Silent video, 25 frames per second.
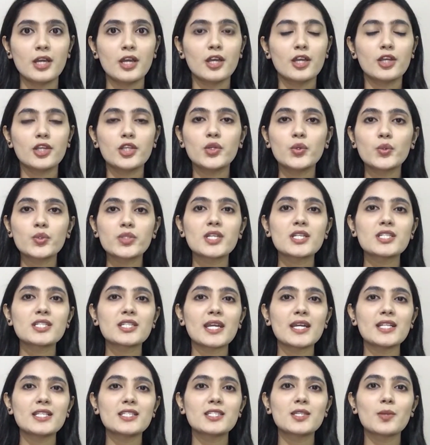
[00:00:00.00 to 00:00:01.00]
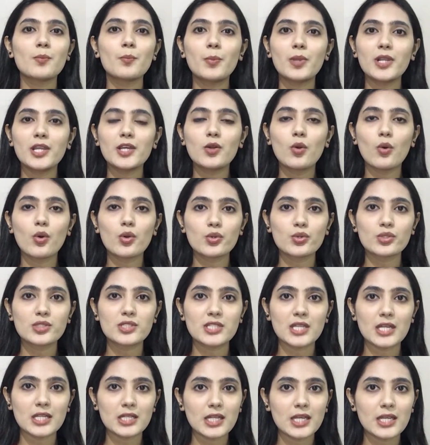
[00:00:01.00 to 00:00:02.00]
Users can simply go to
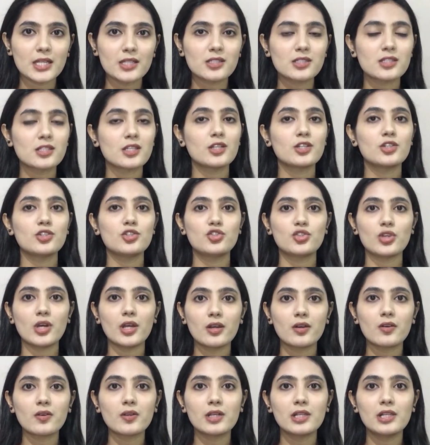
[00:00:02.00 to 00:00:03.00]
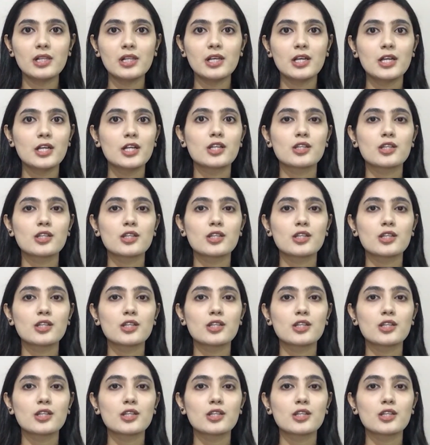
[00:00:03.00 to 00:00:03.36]
Settings, General,